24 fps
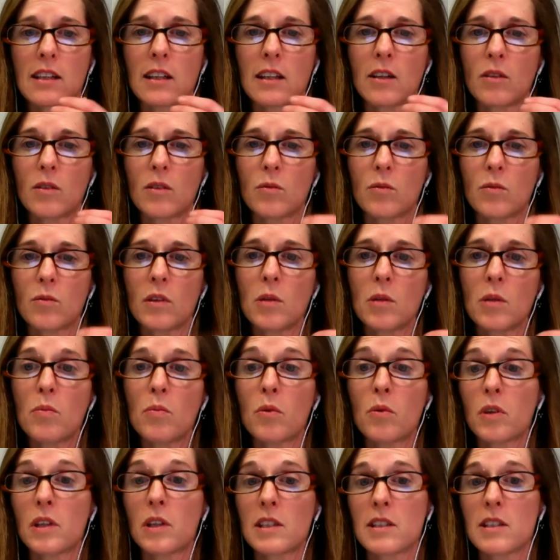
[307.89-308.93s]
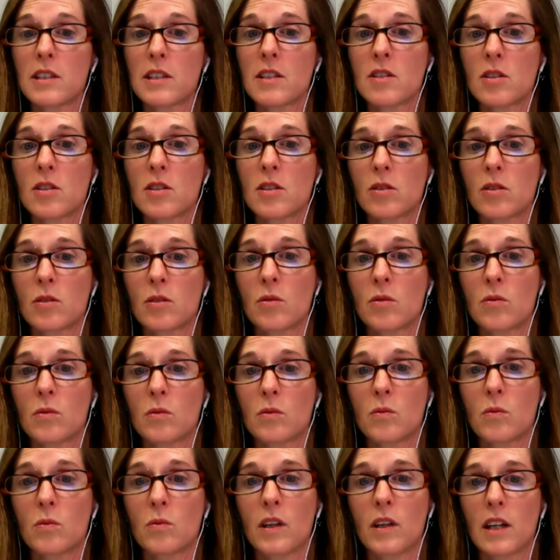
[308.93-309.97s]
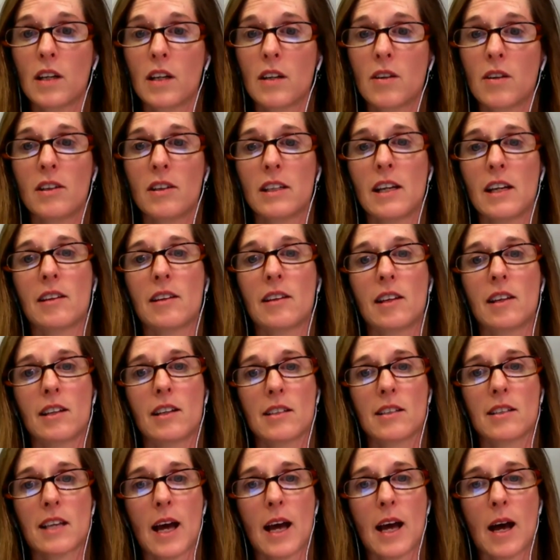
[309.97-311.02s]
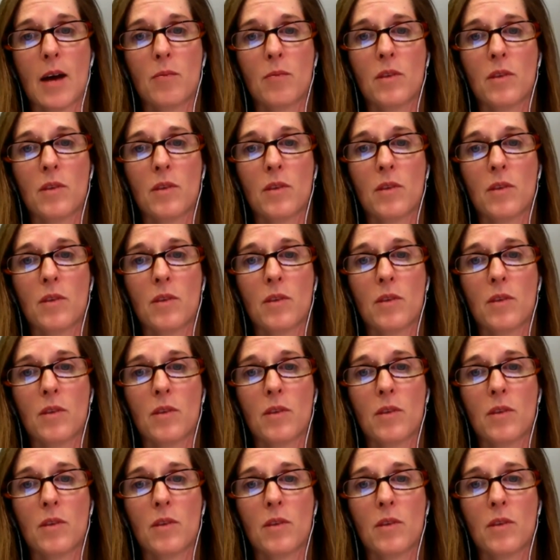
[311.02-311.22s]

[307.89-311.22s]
it really pointed to what I call an ethics gap,